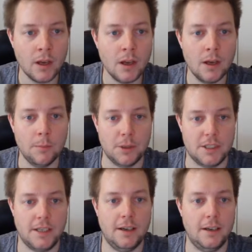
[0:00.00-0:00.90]
But to
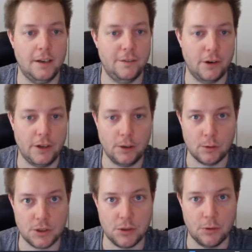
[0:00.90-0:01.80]
cut a very long
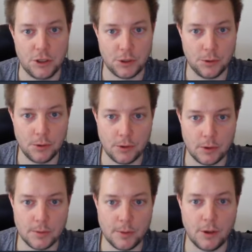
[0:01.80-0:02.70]
story short,
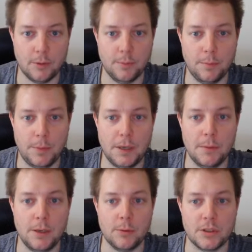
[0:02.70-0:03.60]

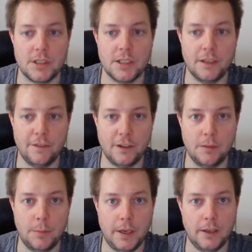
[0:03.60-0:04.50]
Osmocom-BB was
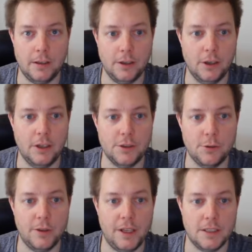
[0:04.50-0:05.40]
significant back in the early
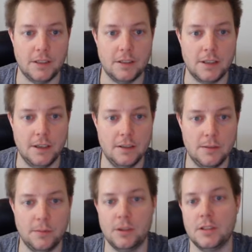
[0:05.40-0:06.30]
2010s
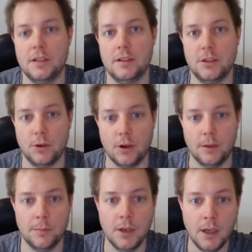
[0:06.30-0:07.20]
because at the
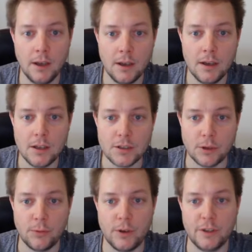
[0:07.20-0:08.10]
time,
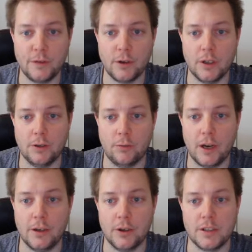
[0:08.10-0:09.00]
software-defined
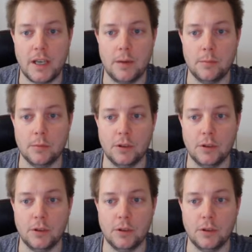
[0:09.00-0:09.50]
radios capable of